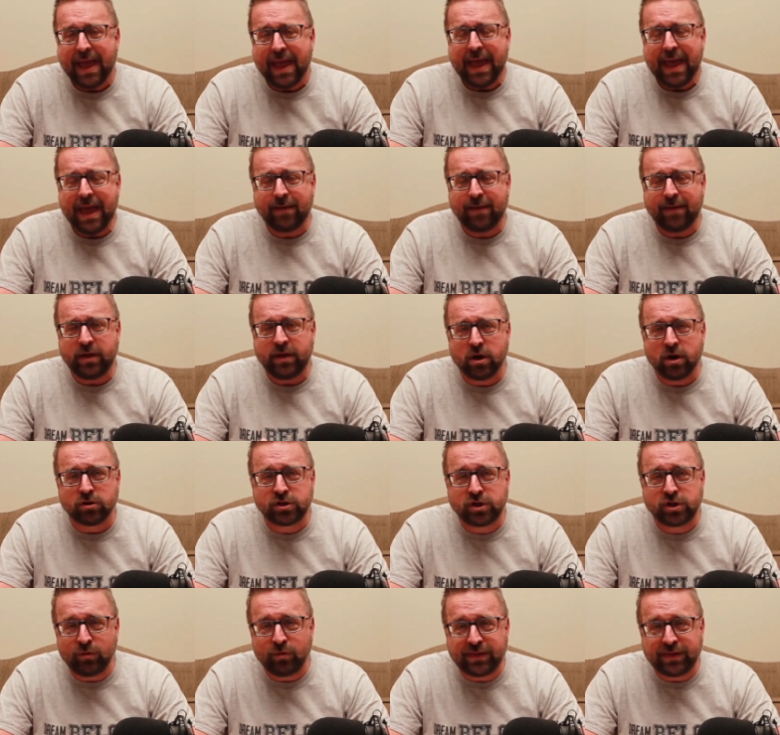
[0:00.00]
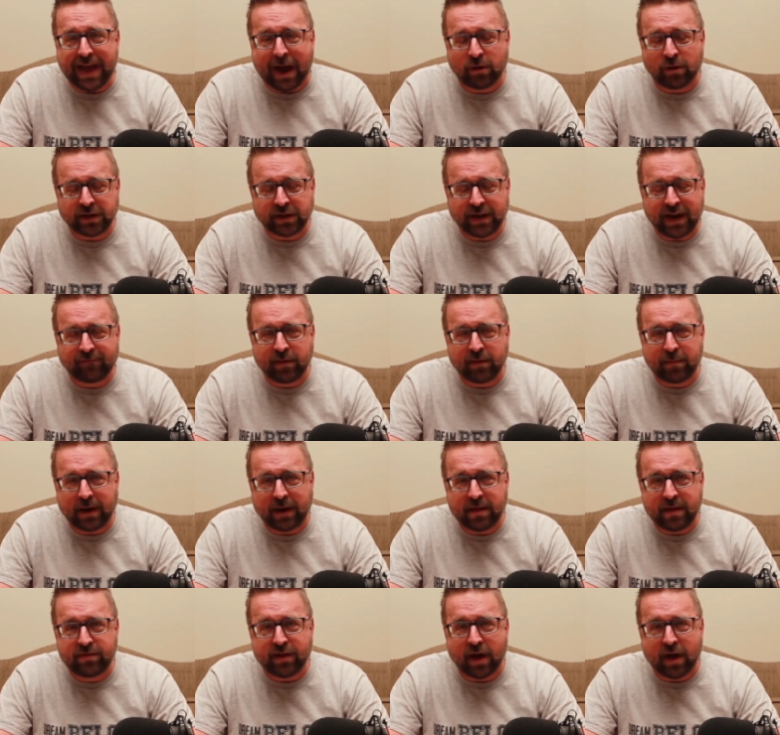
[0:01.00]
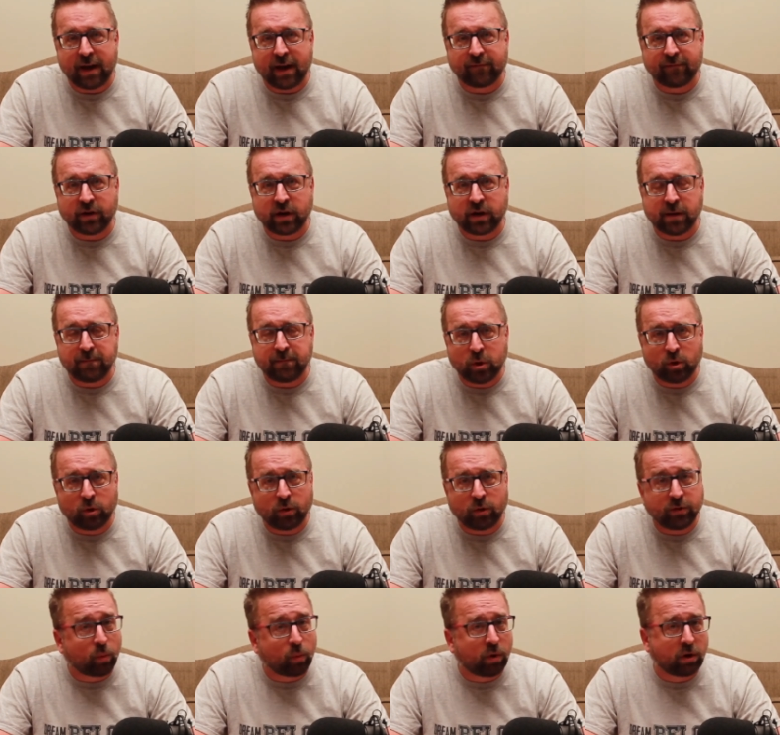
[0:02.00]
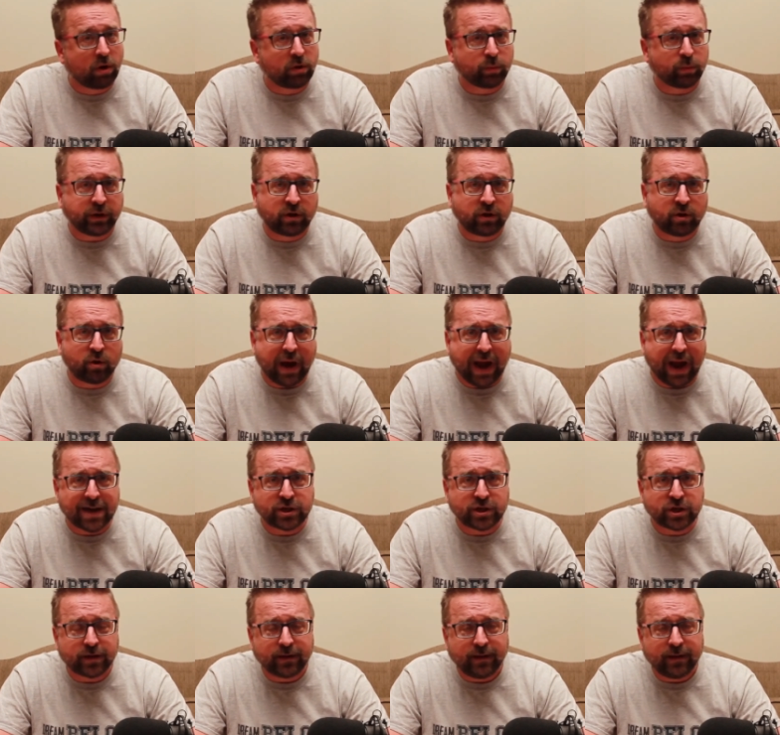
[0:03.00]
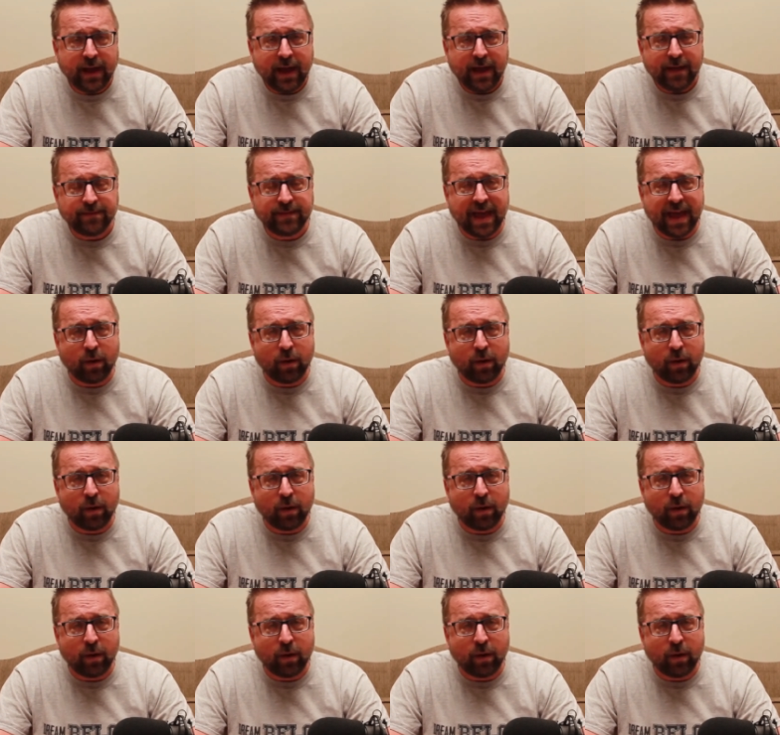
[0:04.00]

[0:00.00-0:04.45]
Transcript: But in the year 2000, everybody thought every computer in the world would crash,